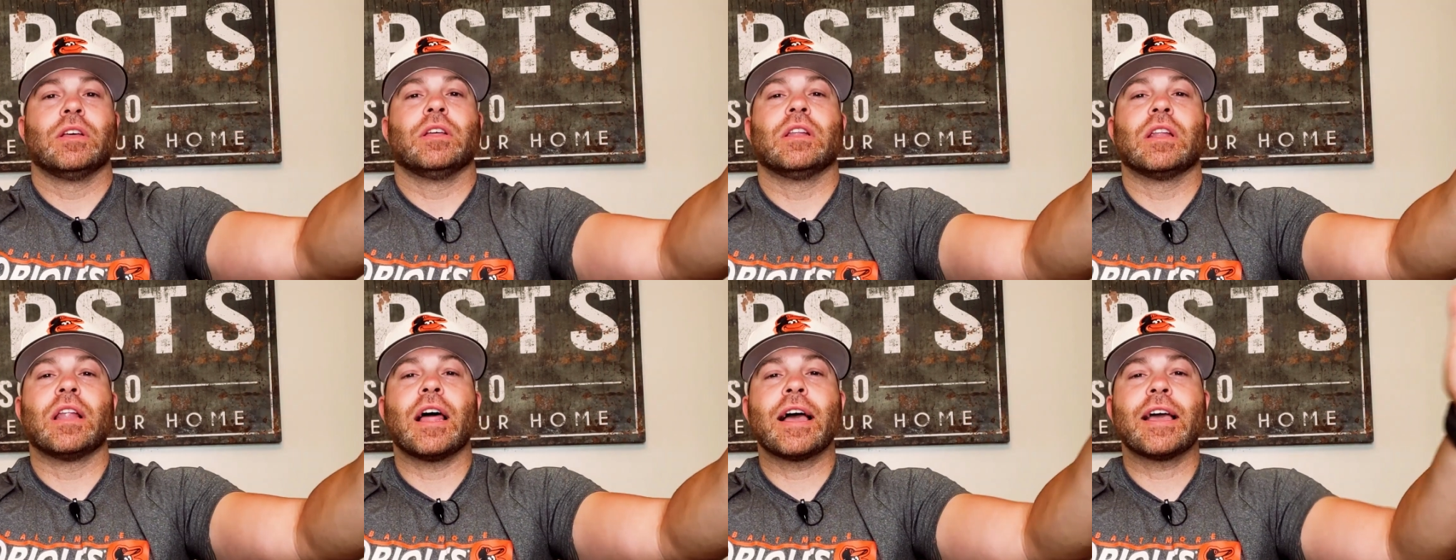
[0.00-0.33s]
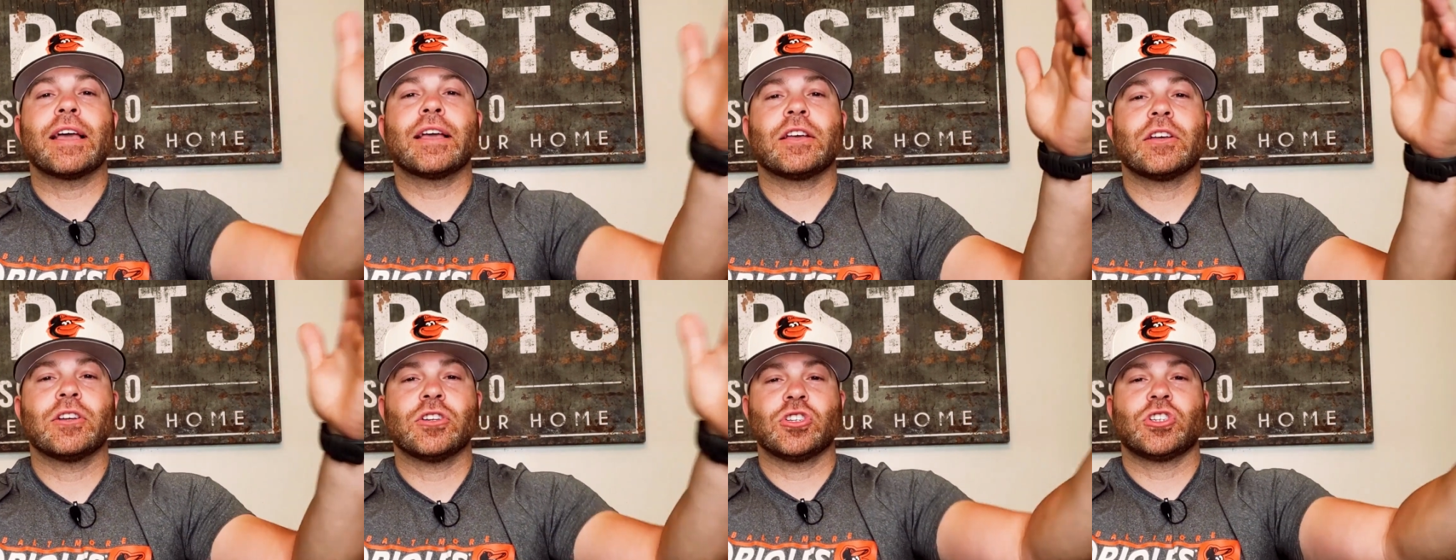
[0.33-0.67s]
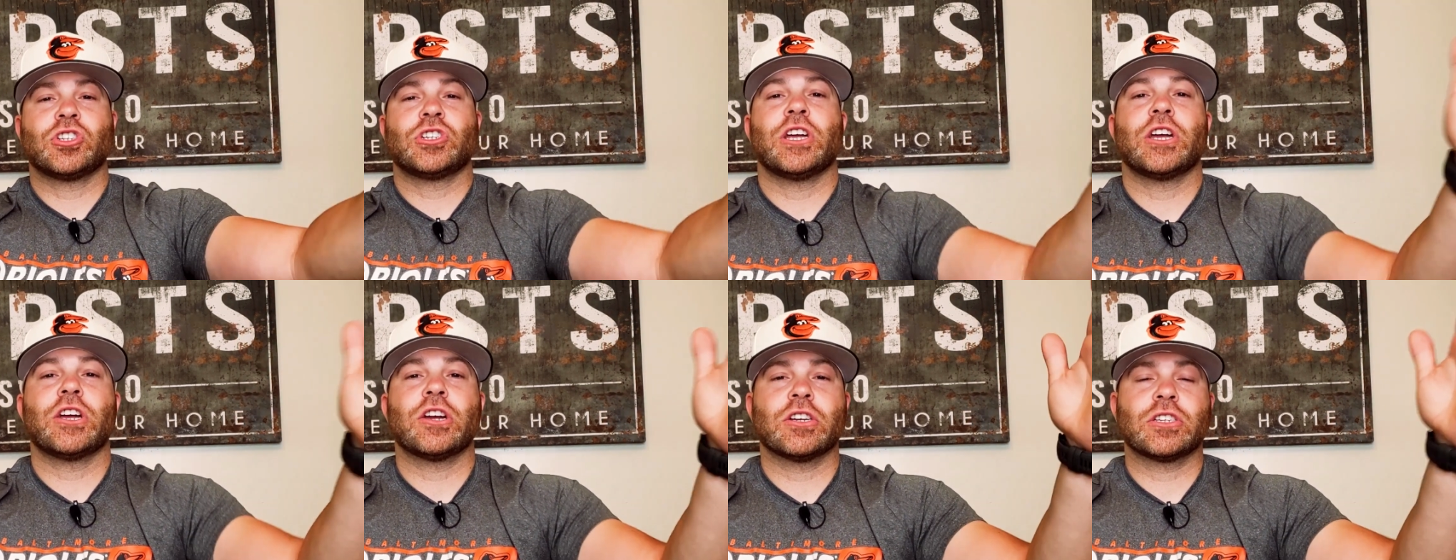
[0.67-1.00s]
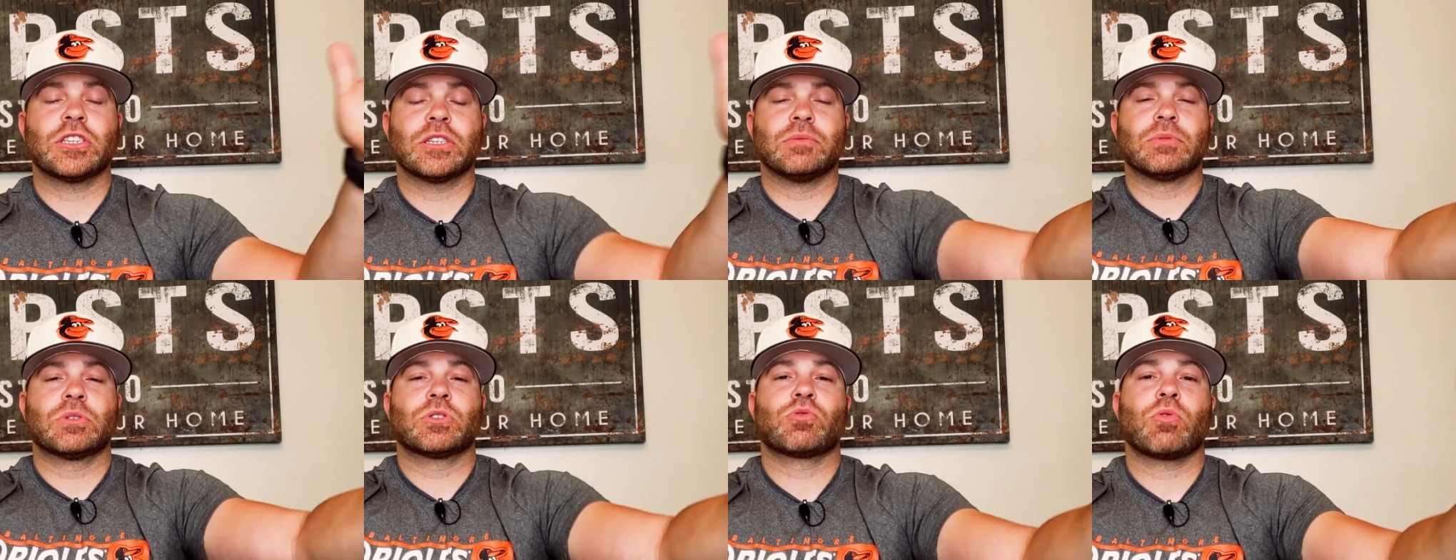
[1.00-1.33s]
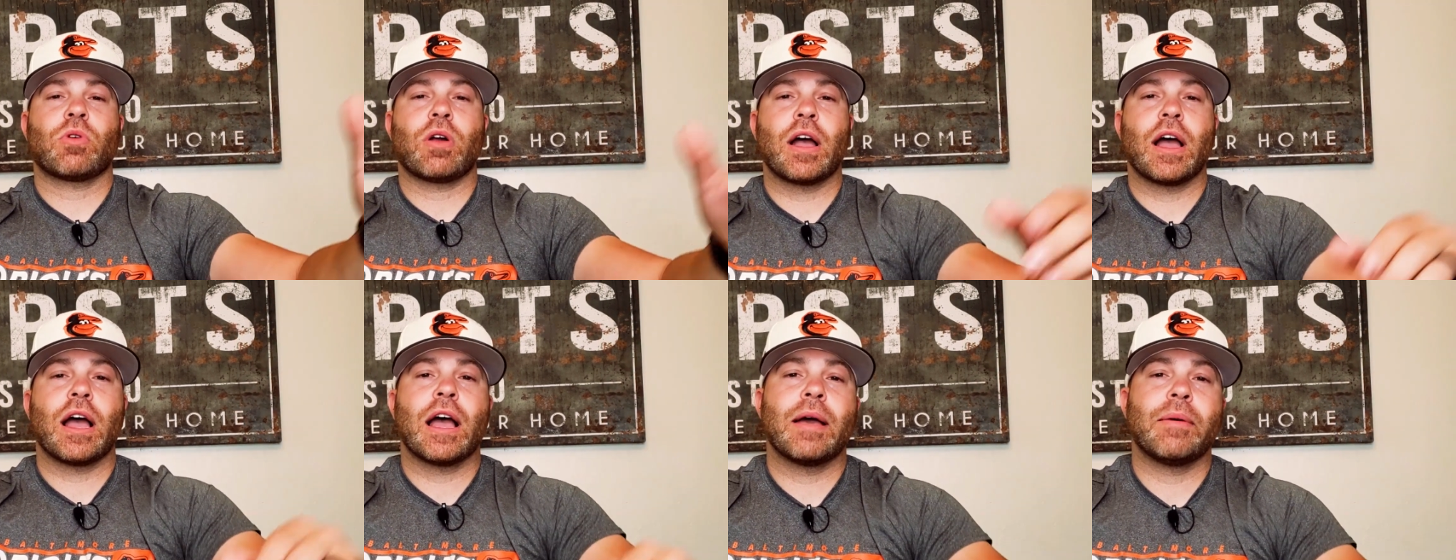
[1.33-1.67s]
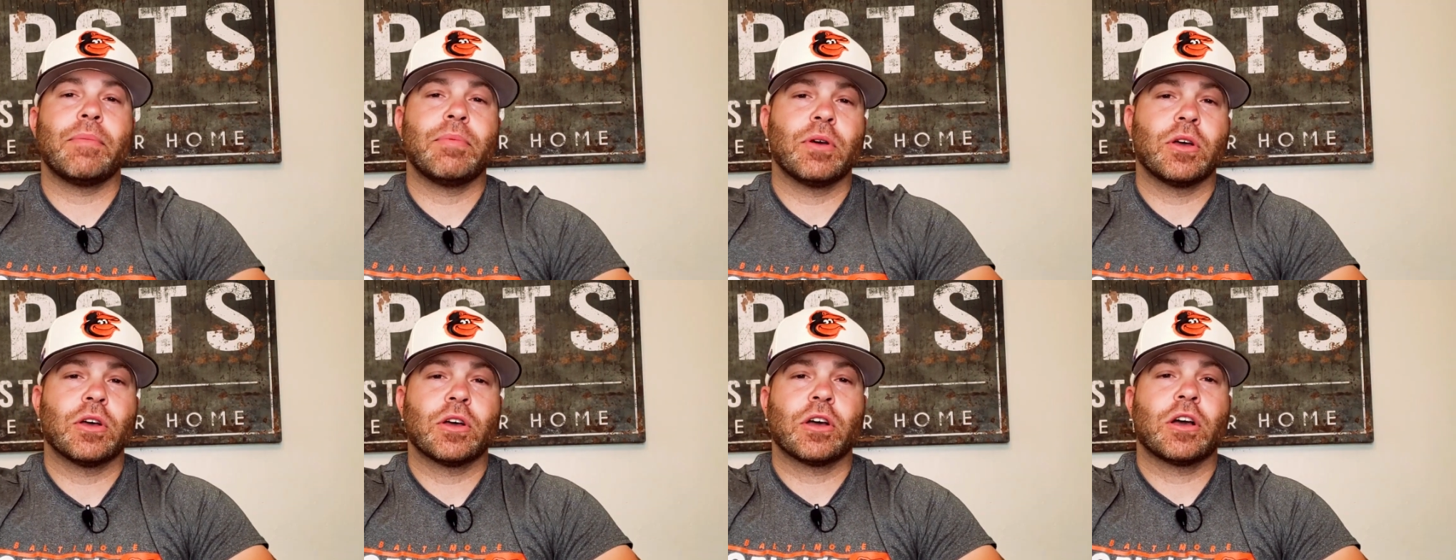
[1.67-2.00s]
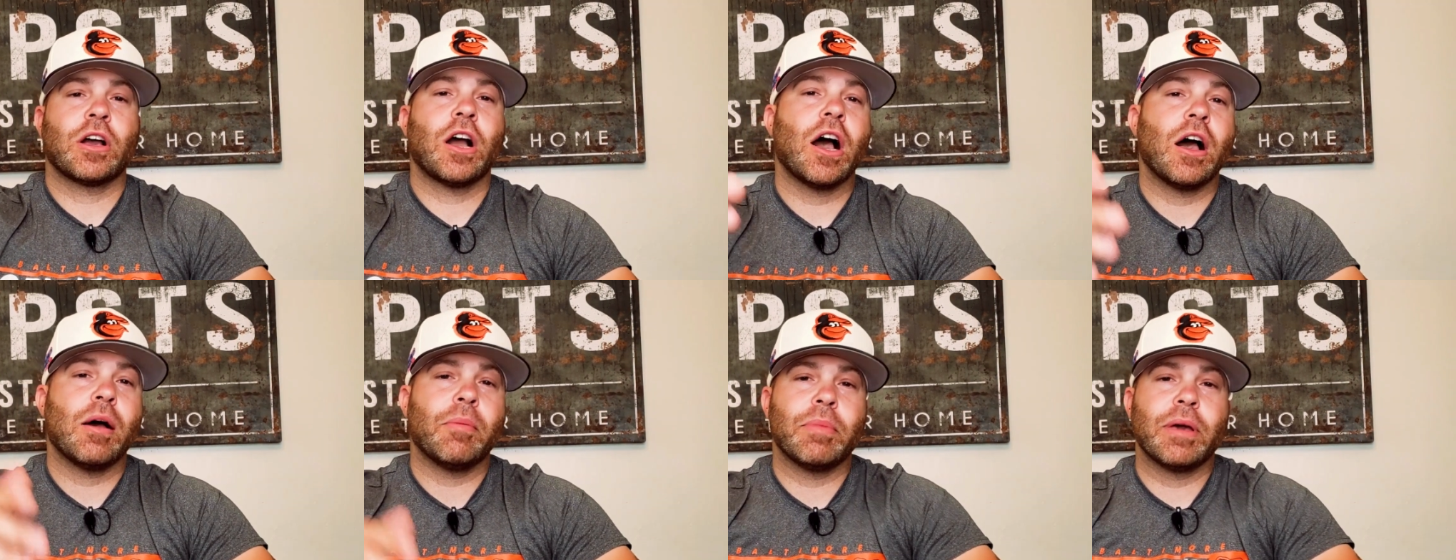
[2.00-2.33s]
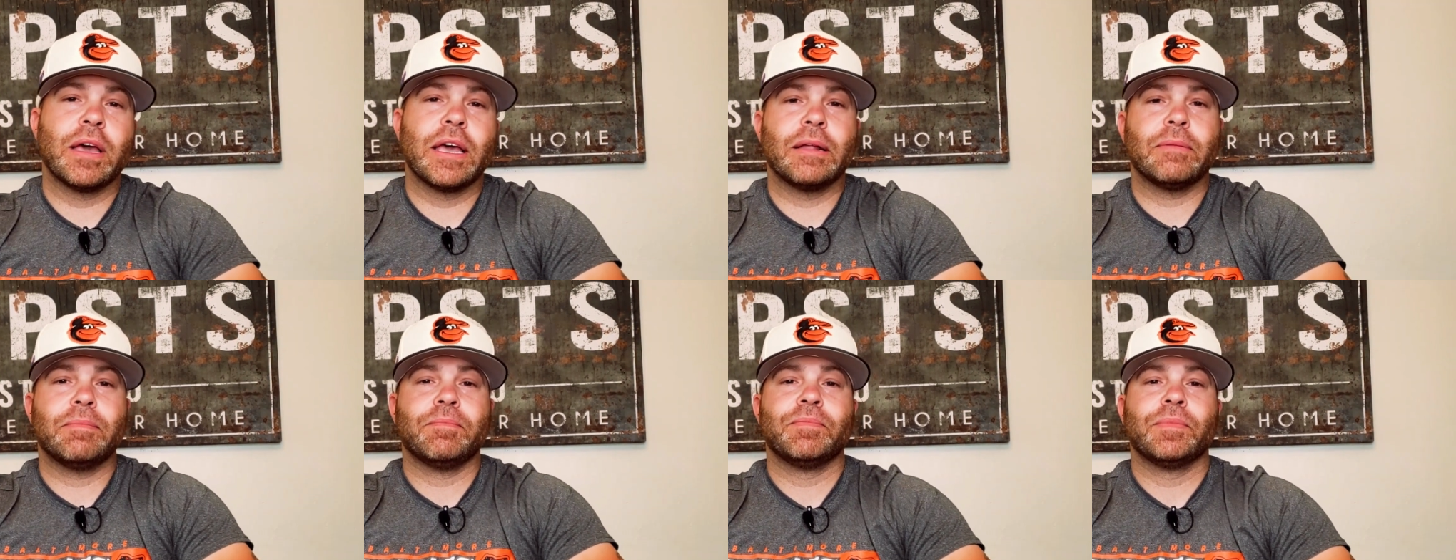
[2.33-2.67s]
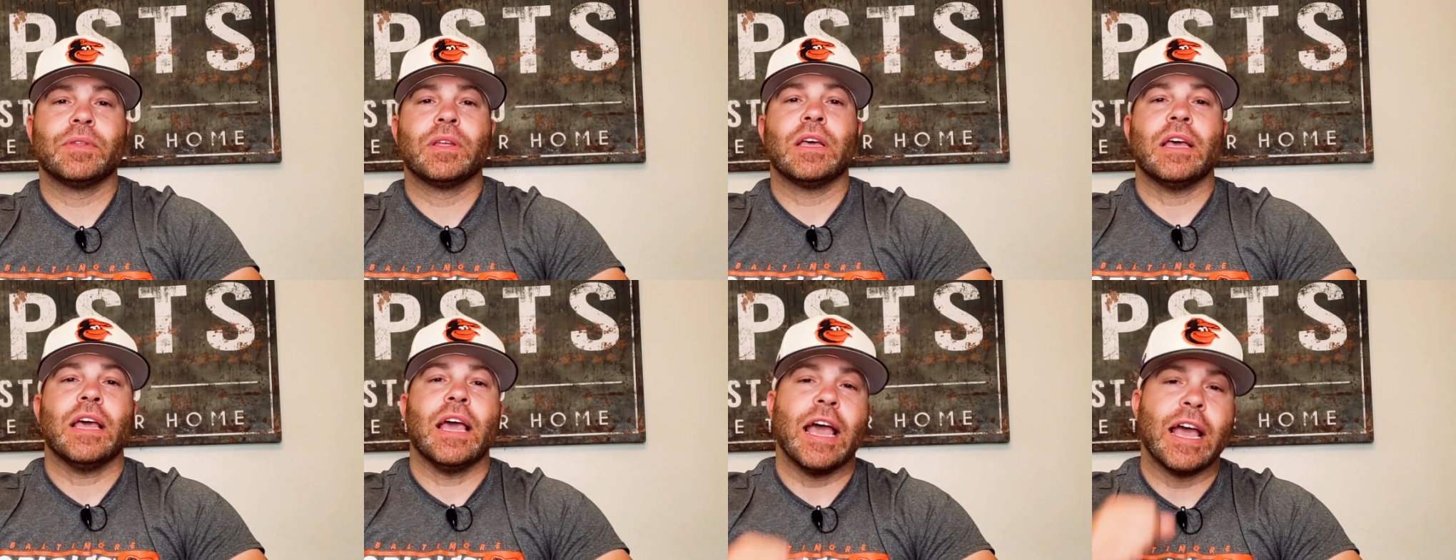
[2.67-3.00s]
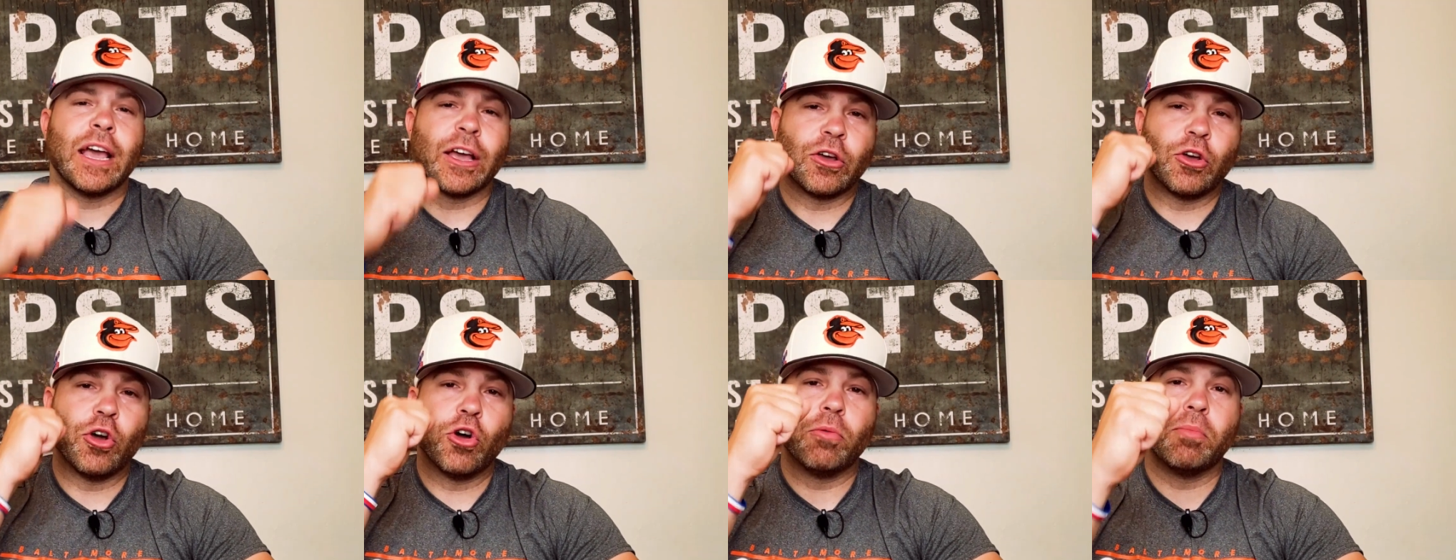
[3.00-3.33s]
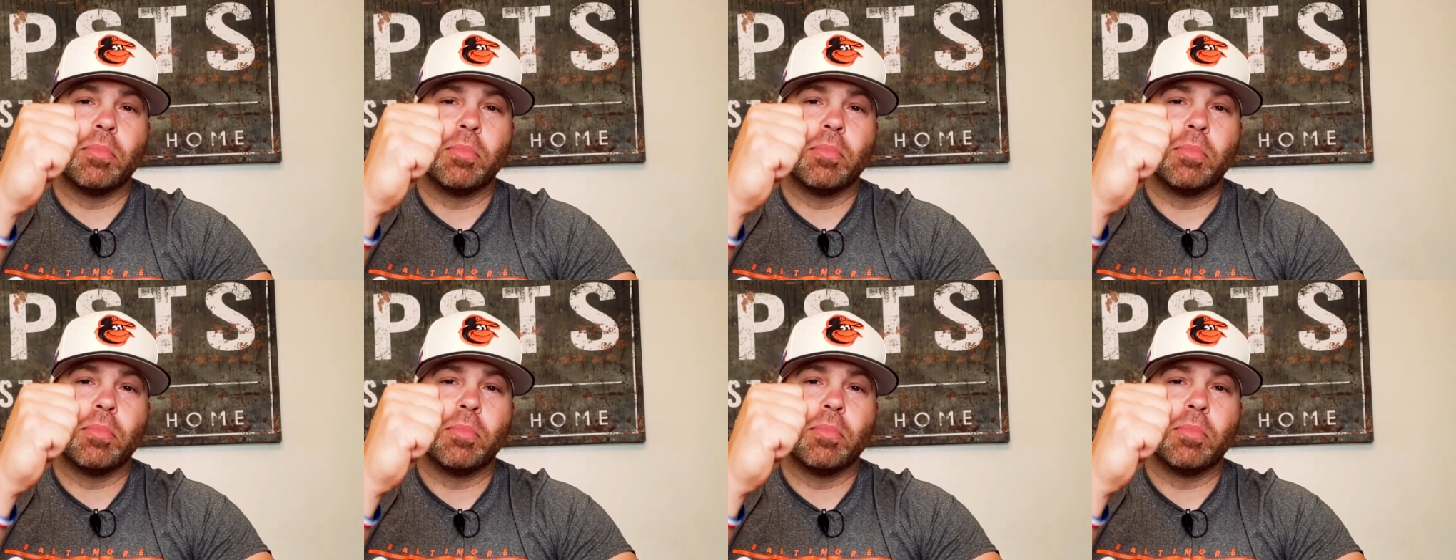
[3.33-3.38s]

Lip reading: like, share, subscribe, comment, and go